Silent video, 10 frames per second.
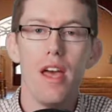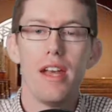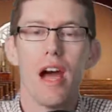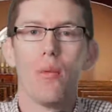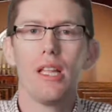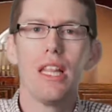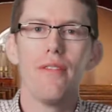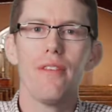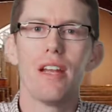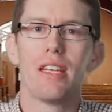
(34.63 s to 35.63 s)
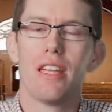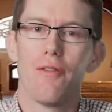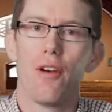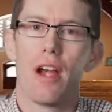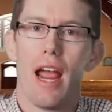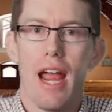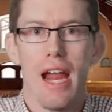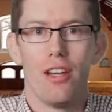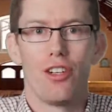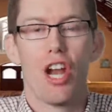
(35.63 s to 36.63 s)
Now, we live in a different
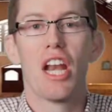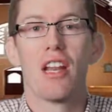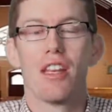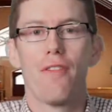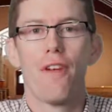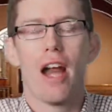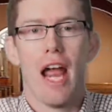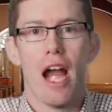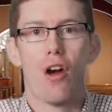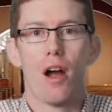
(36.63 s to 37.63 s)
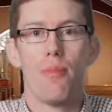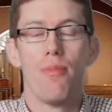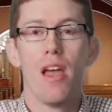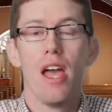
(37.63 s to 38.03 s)
age and in a different era.